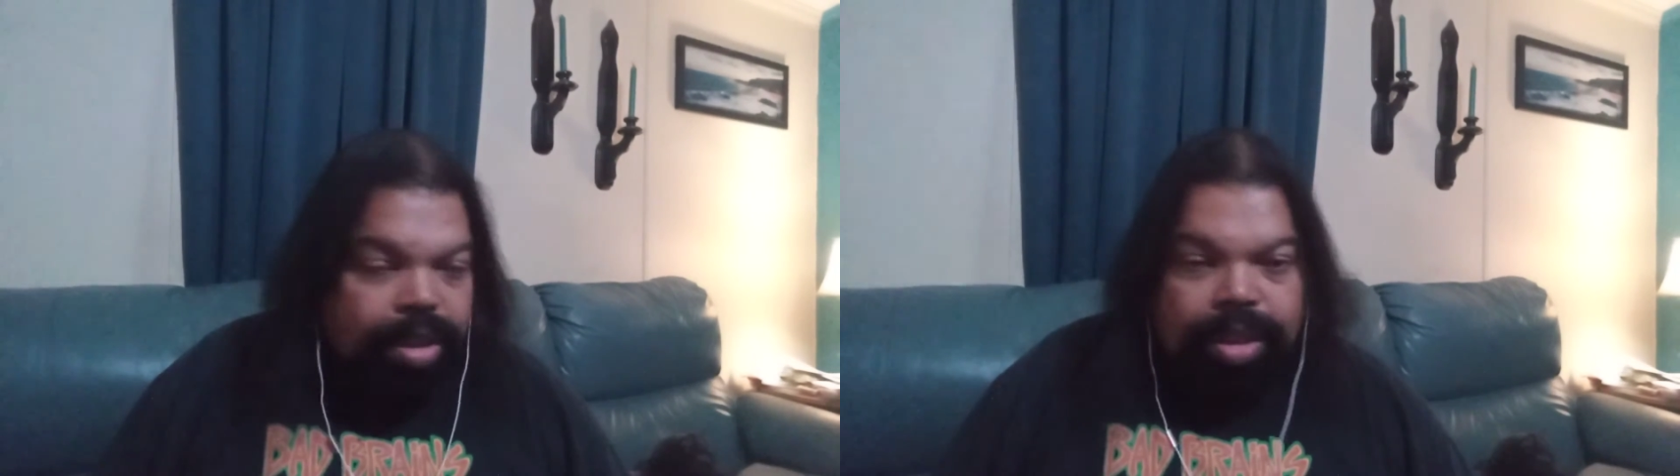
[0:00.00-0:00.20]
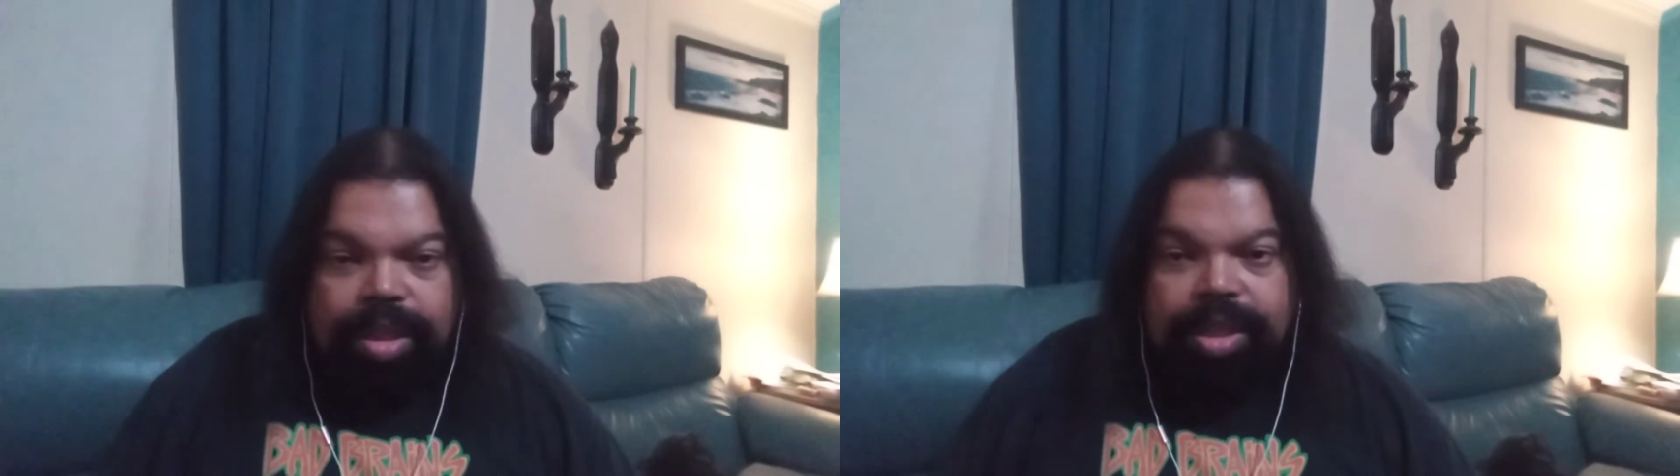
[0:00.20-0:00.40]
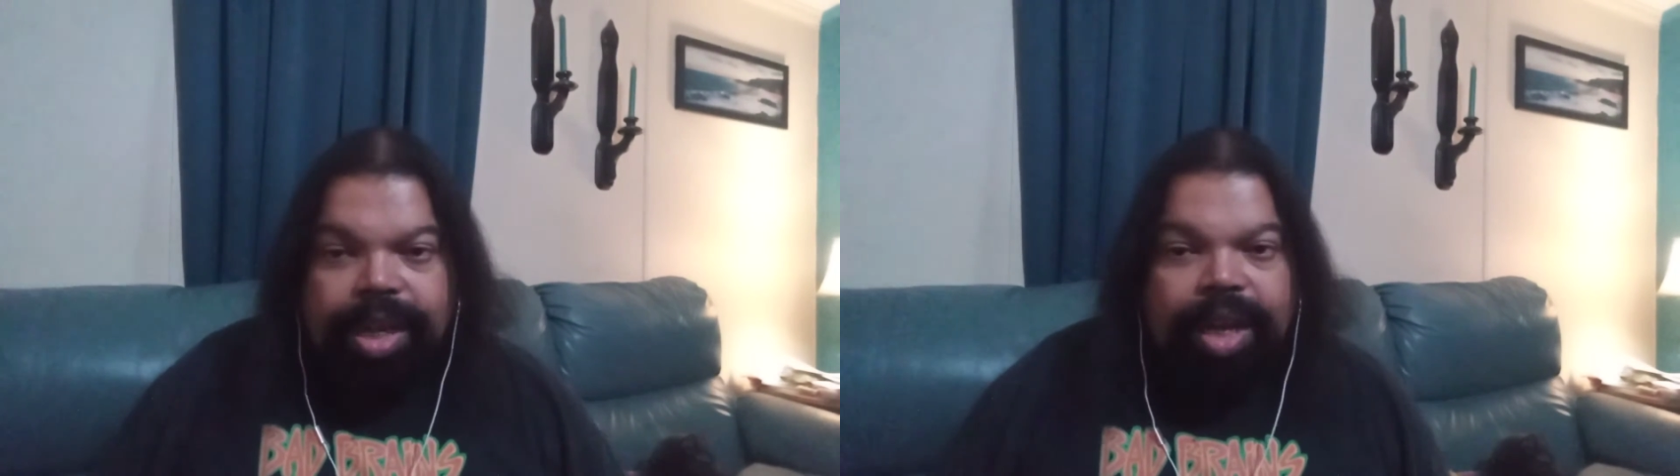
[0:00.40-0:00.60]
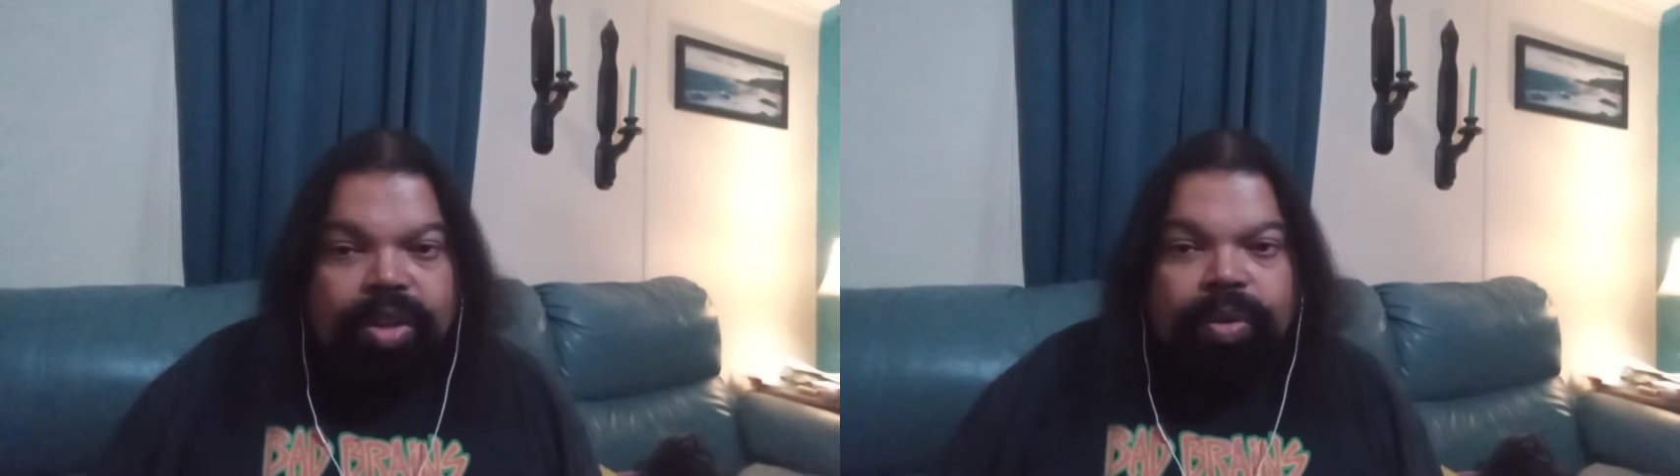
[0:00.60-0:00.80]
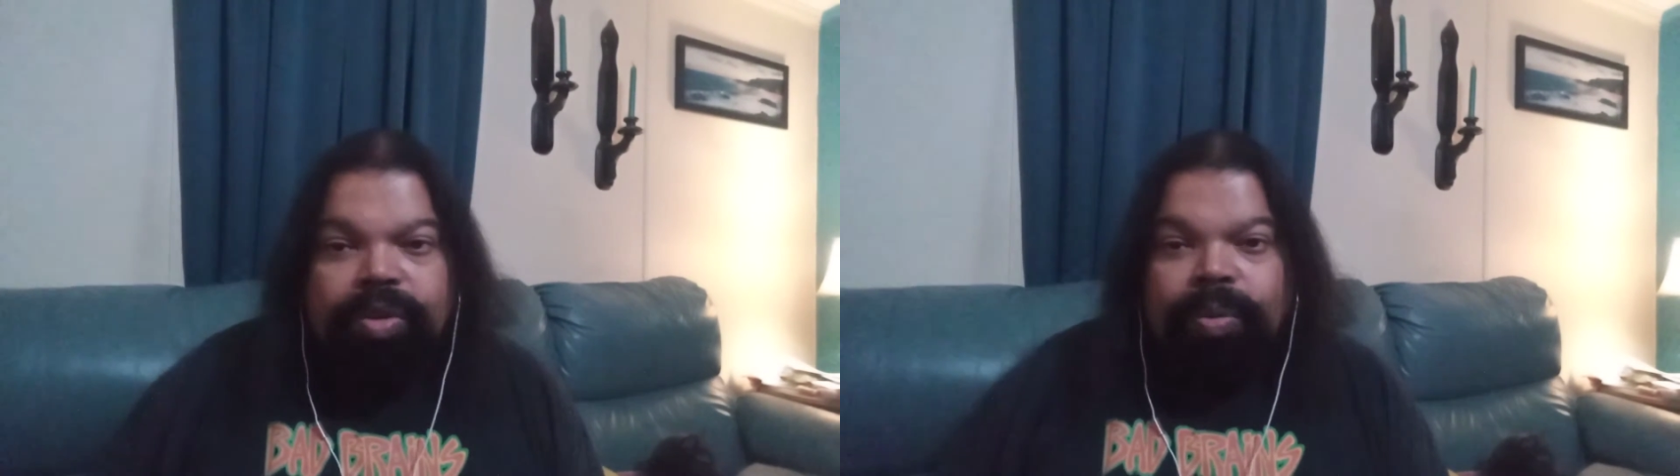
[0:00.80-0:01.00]
See, these
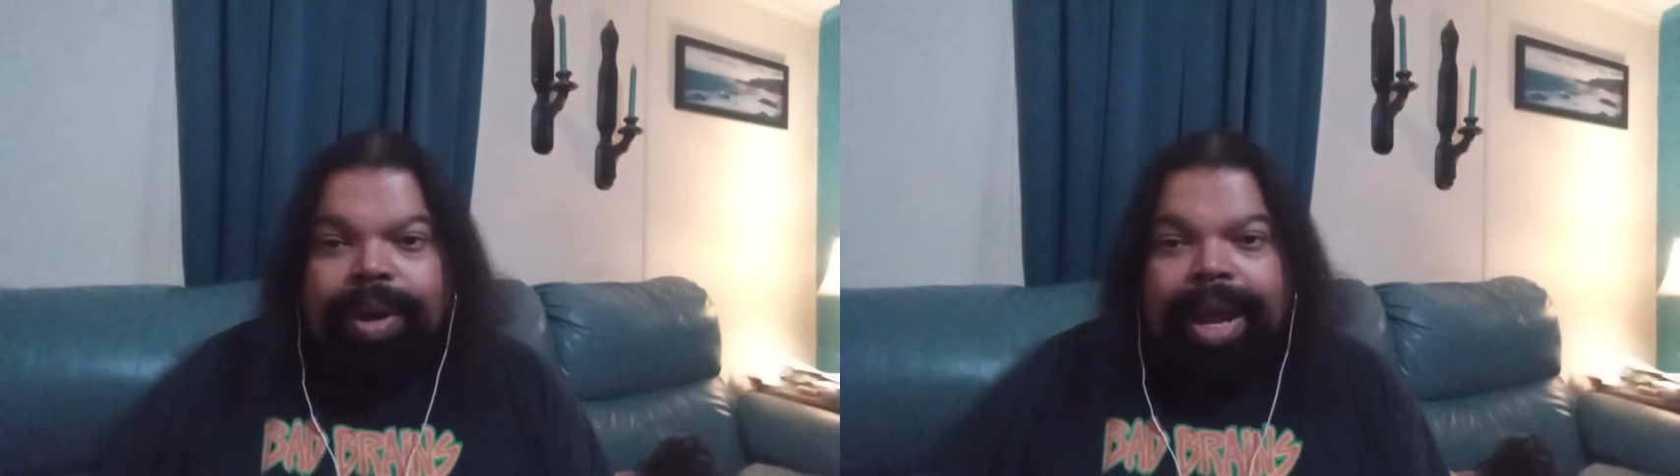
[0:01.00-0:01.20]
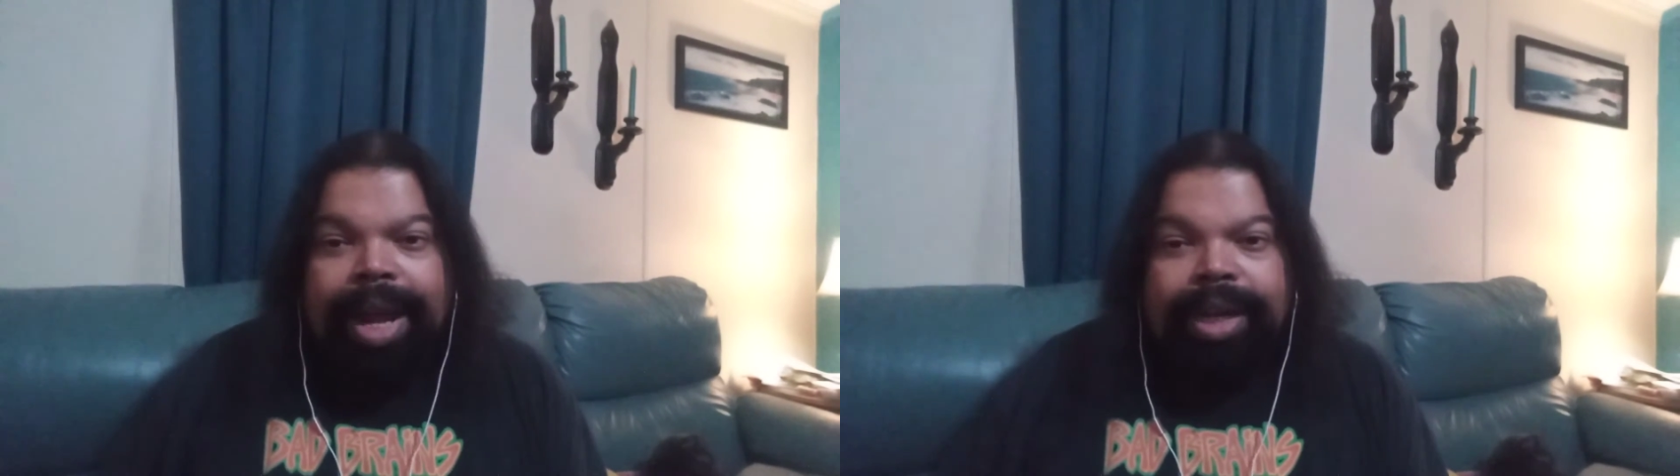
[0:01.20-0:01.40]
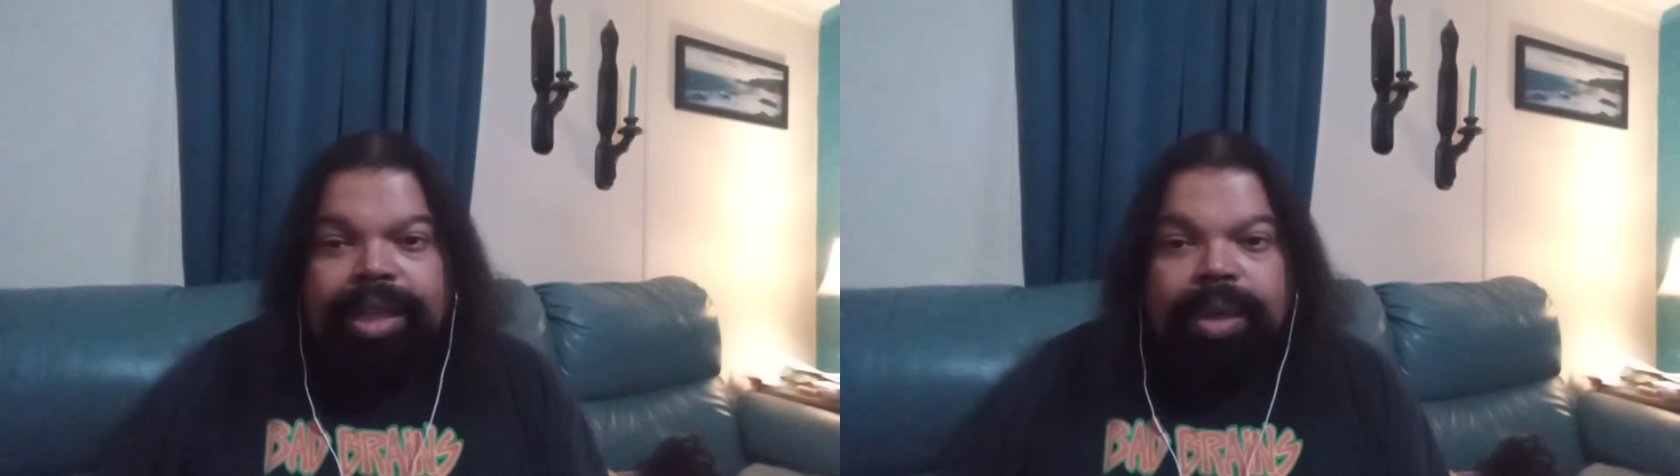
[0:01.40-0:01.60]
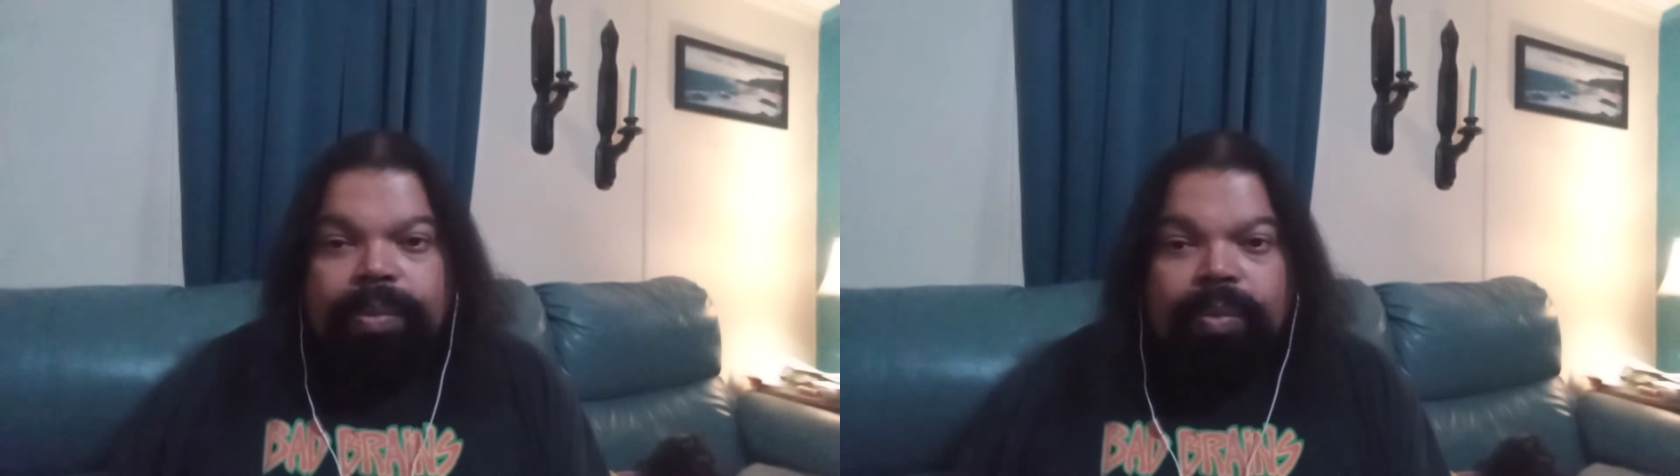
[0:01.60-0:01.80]
cats always want to act up